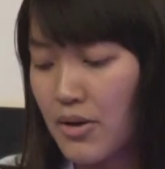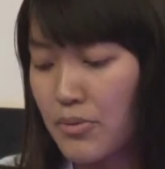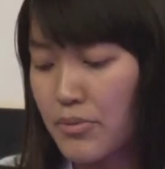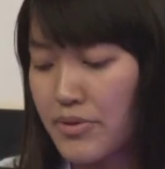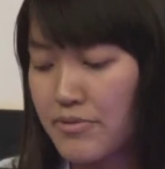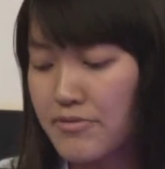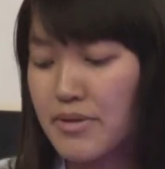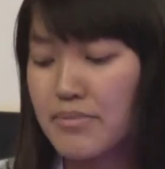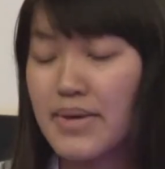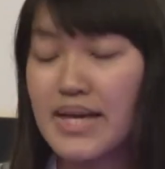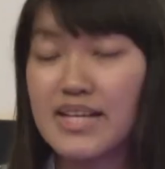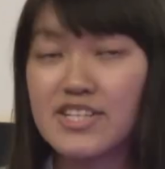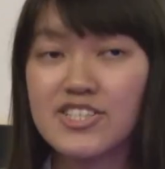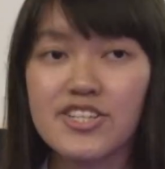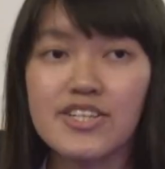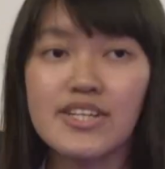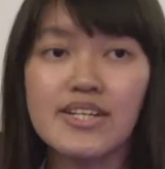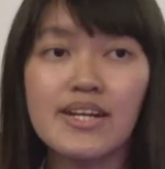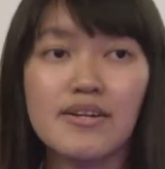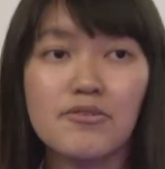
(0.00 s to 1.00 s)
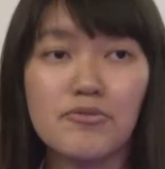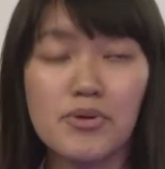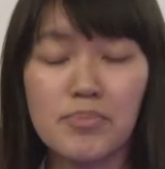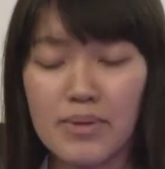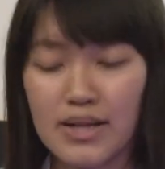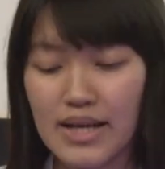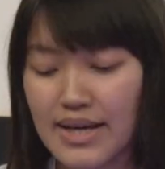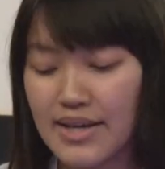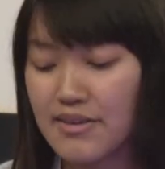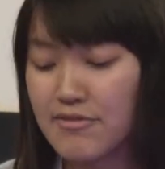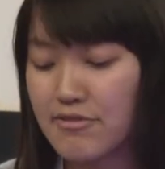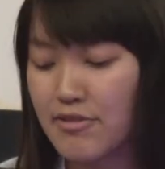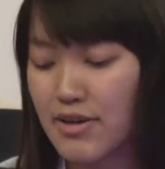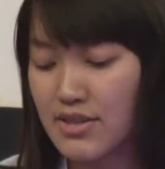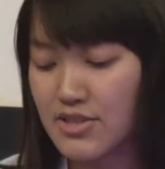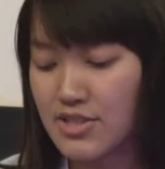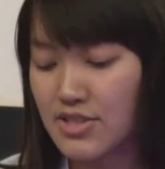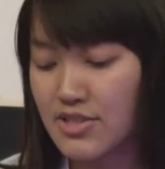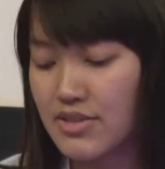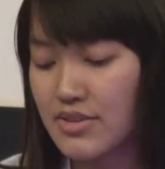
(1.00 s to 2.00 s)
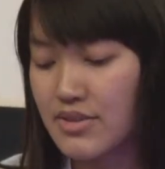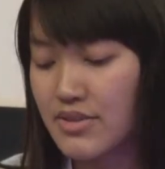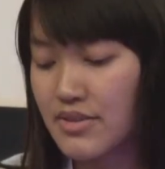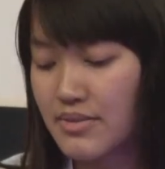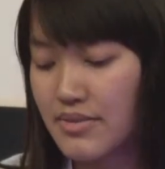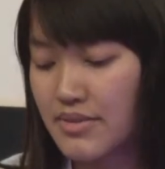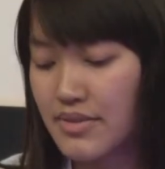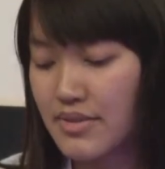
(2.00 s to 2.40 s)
With the mention and replying function,